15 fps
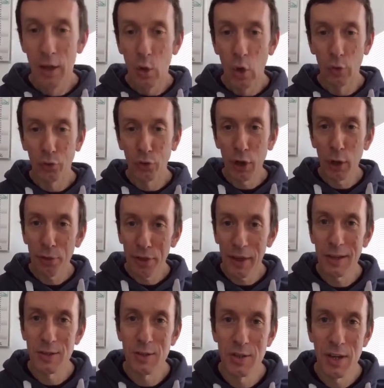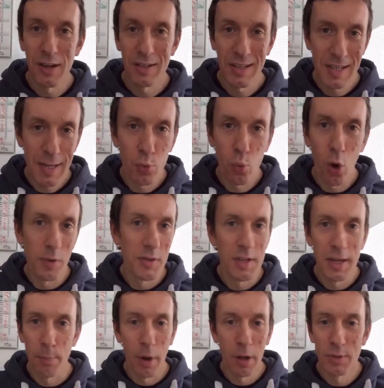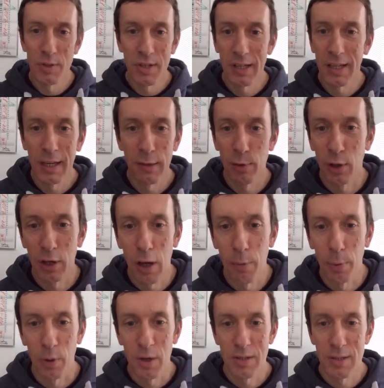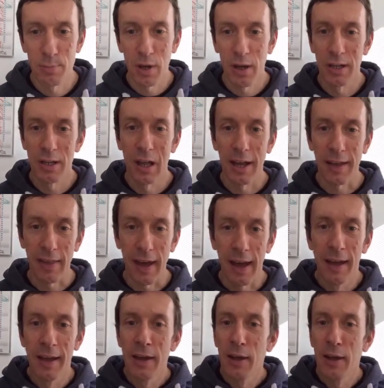A few things on titles. I said one tip, but I'm just going to give you a couple because I'm kind of like that,